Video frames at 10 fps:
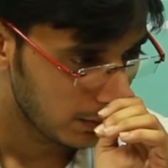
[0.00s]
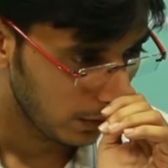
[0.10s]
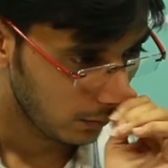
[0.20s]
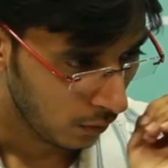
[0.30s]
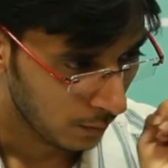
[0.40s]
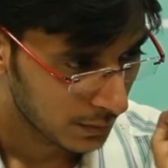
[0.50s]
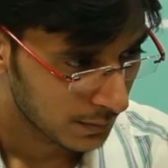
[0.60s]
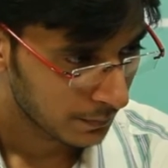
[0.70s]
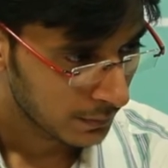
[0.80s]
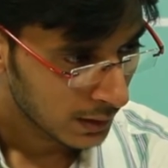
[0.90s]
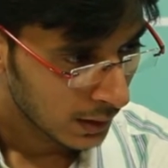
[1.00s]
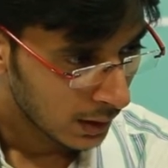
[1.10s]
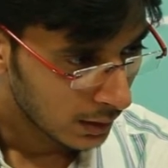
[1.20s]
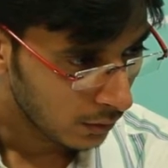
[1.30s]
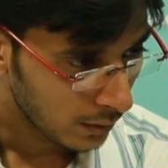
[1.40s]
waveforms.
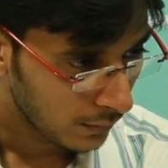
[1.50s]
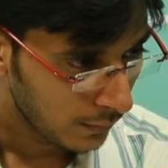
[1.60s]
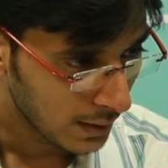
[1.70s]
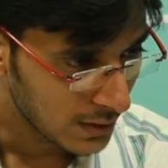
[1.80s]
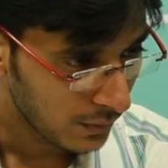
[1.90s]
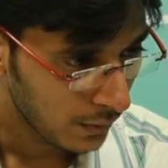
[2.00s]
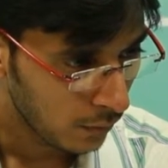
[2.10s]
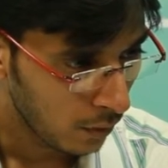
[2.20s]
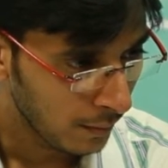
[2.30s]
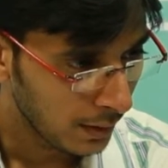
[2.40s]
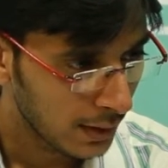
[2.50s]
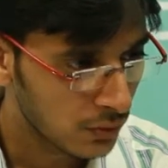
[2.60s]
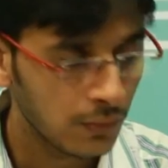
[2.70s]
Now the first waveform is